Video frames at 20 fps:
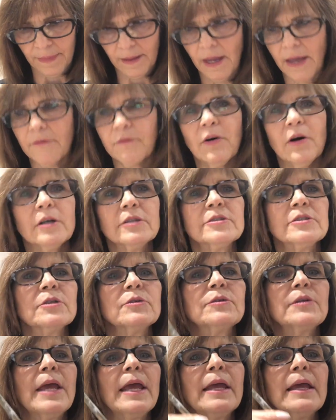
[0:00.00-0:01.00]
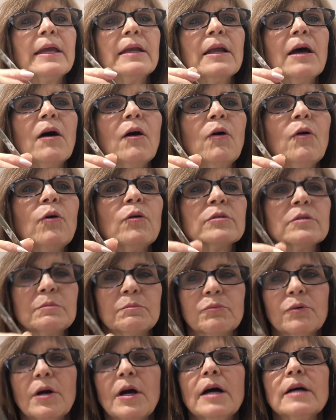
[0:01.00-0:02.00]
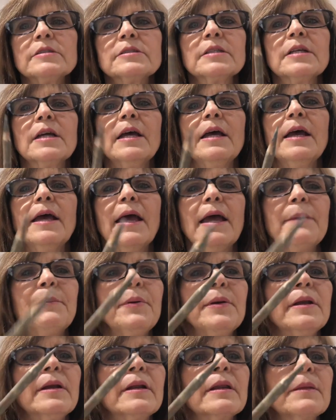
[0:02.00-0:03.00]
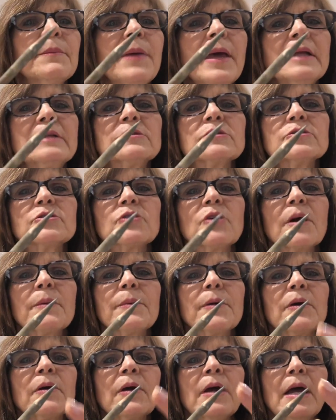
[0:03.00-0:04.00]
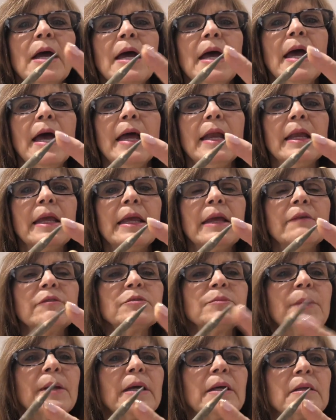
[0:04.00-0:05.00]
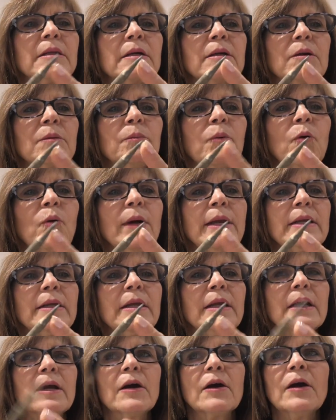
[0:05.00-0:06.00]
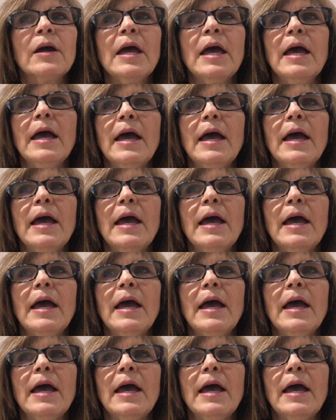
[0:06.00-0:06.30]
I've also taken an old brush and put it in the pencil sharpener, and it gives me a little point here,